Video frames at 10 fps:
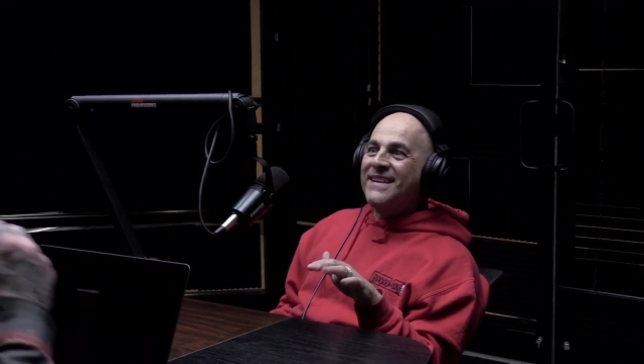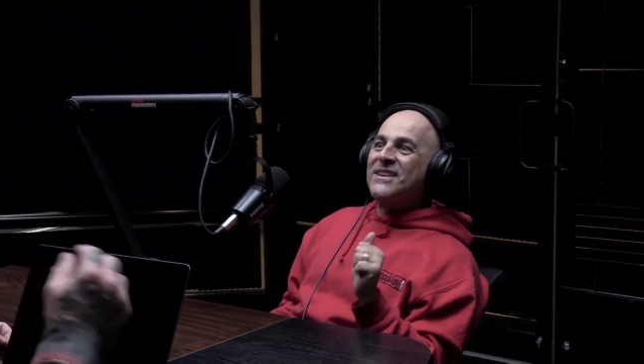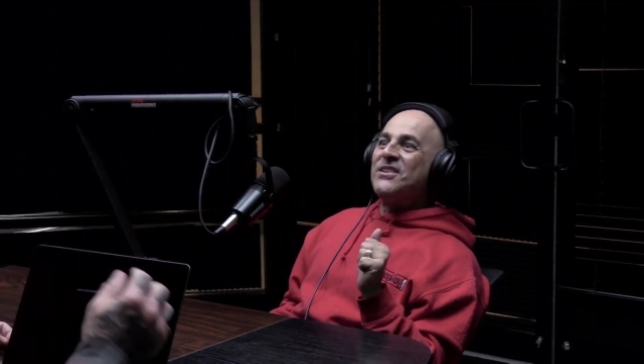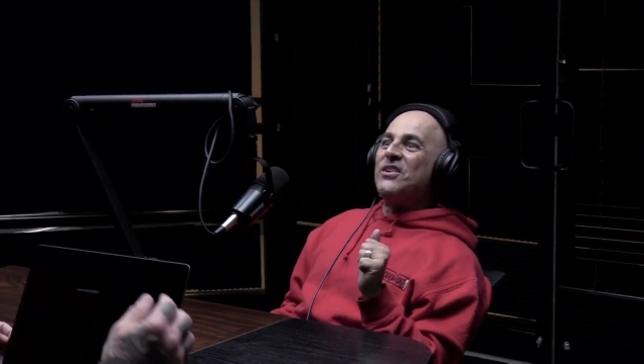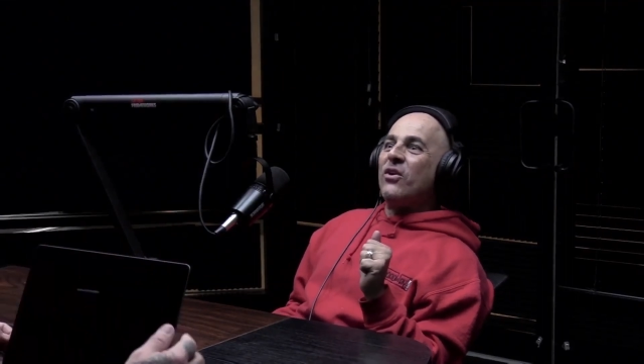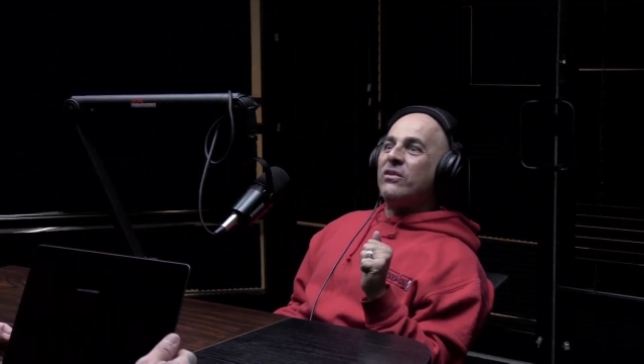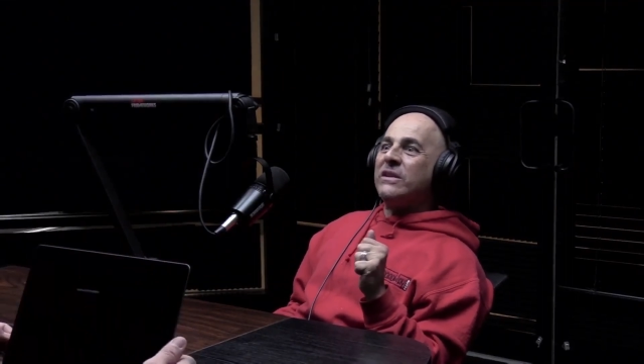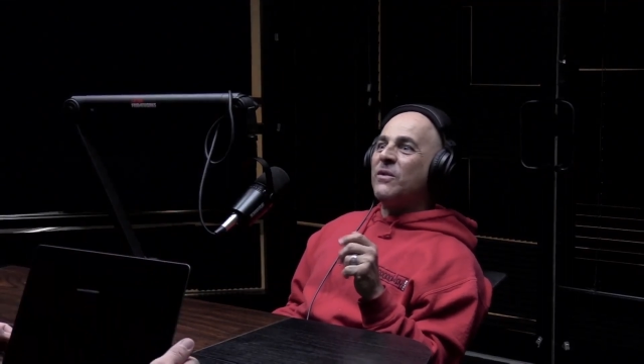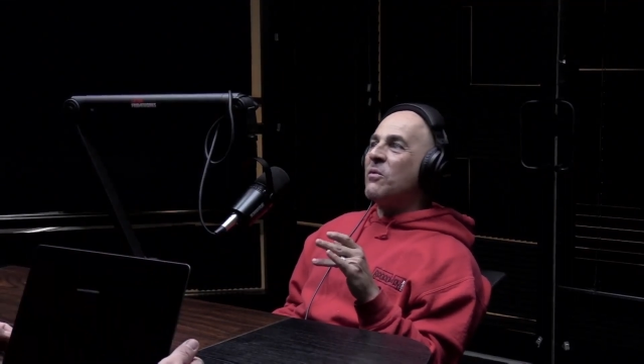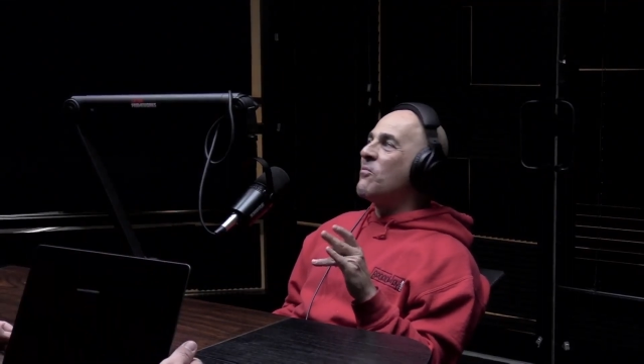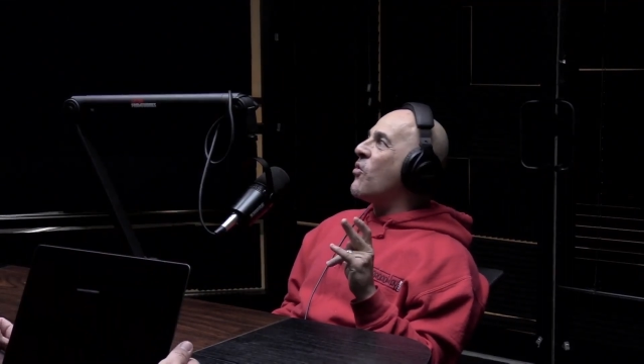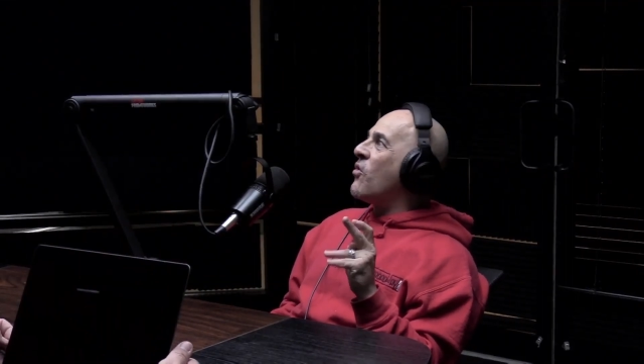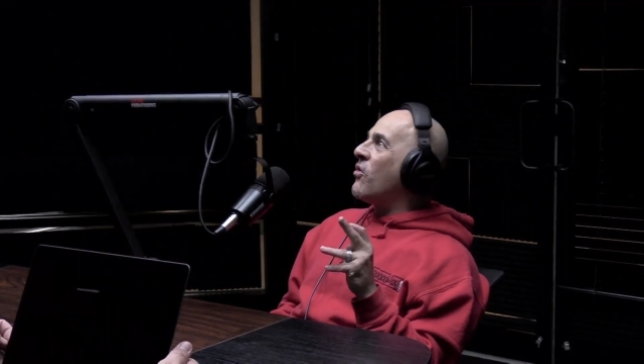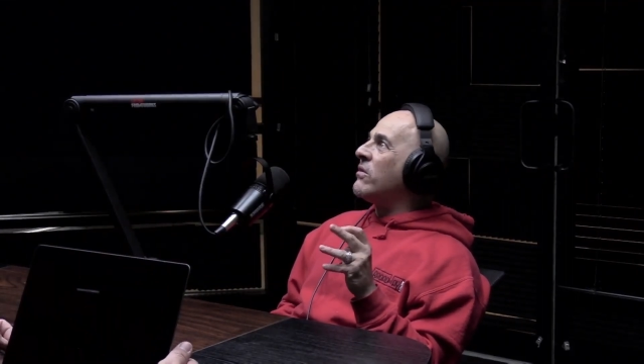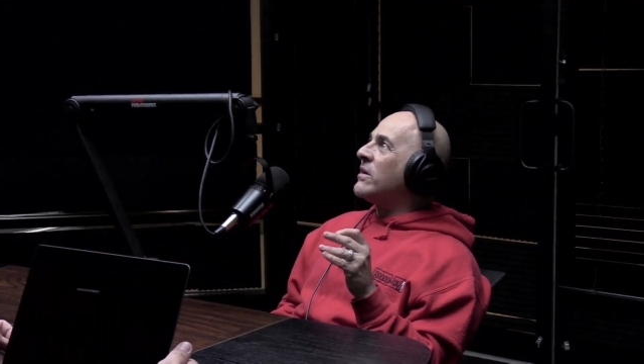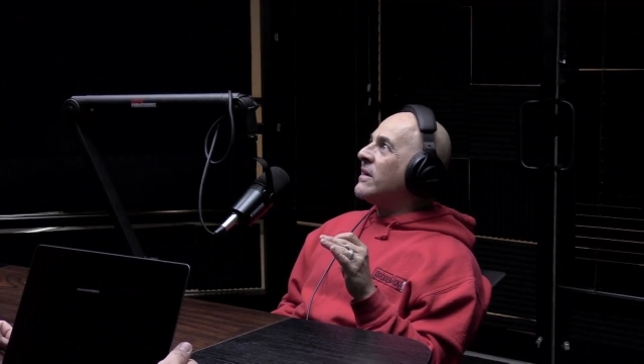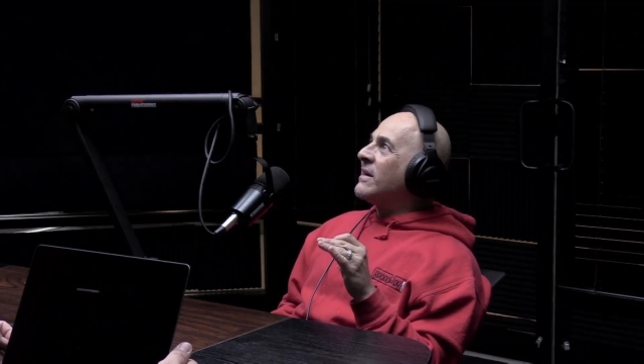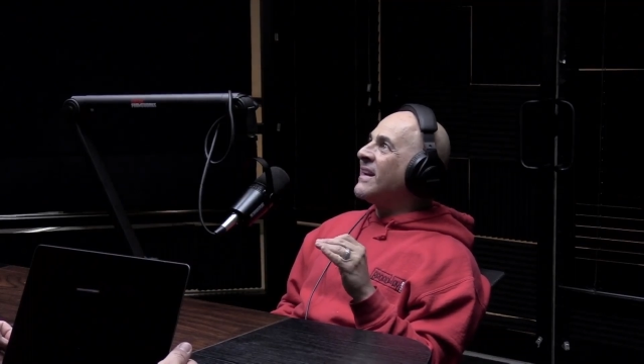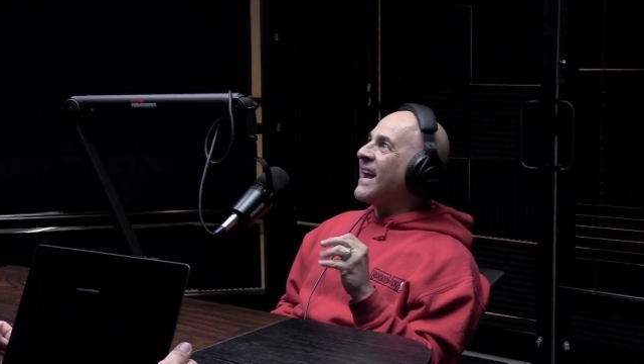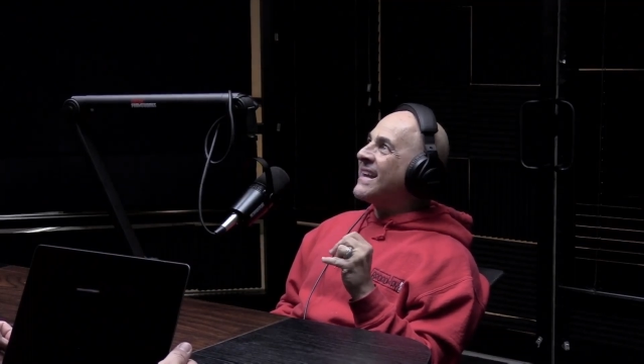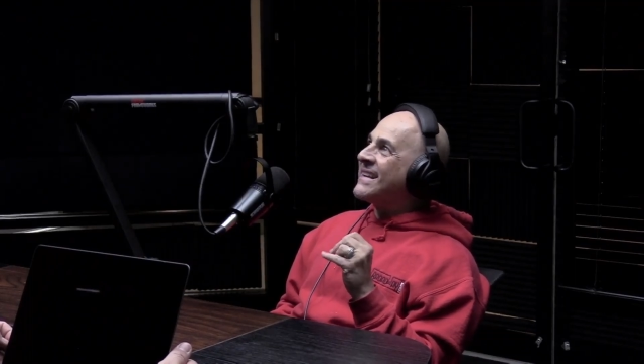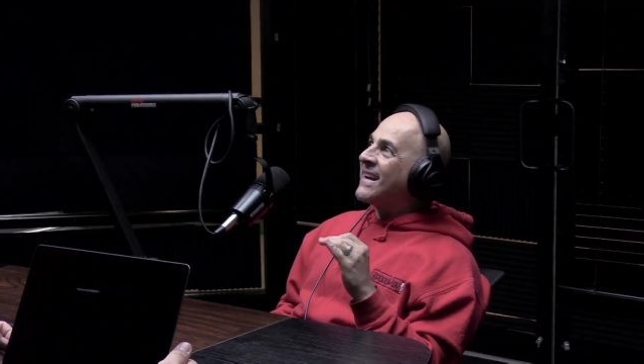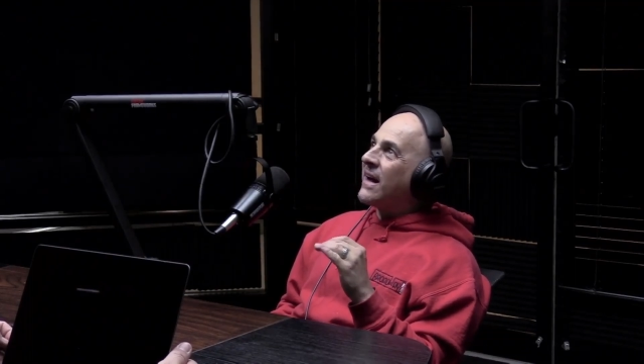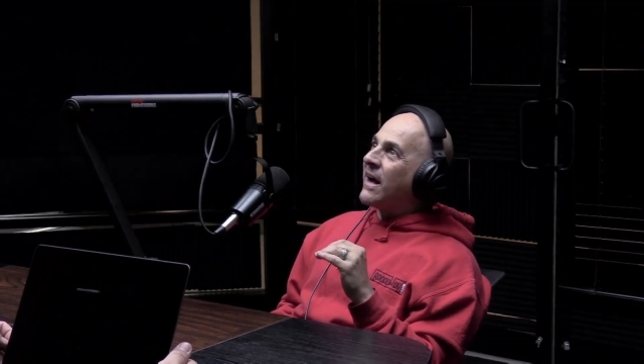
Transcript: You know, they were more like